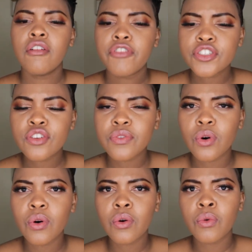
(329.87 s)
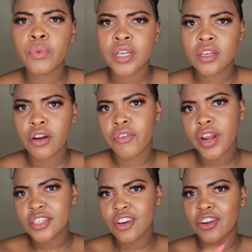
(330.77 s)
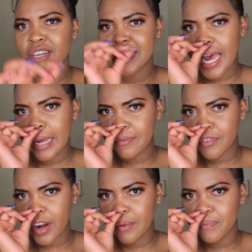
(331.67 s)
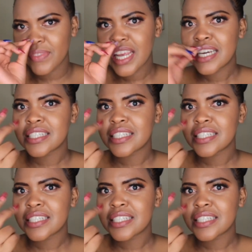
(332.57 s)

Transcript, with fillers: First of all, we correct her on her time frame.